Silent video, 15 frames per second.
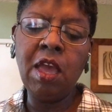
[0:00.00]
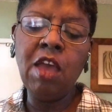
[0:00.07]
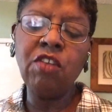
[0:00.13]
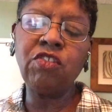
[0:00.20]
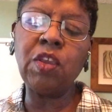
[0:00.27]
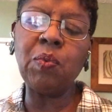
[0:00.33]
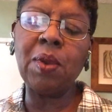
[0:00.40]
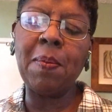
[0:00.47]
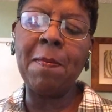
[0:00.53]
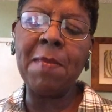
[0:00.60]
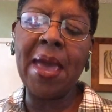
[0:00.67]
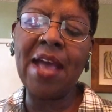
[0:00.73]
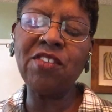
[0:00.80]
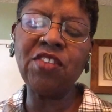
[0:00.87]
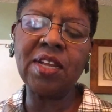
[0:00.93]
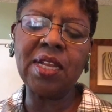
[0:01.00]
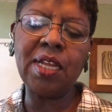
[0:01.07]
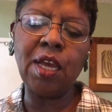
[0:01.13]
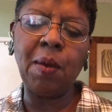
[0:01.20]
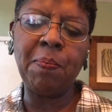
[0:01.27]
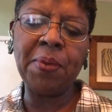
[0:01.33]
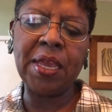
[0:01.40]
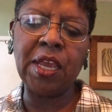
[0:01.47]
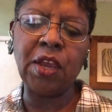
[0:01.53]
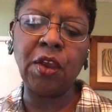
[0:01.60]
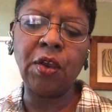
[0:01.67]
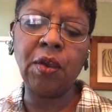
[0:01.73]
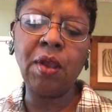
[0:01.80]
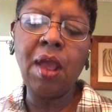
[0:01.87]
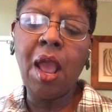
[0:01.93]
she would magically
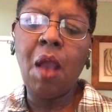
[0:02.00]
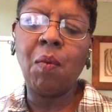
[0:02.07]
appear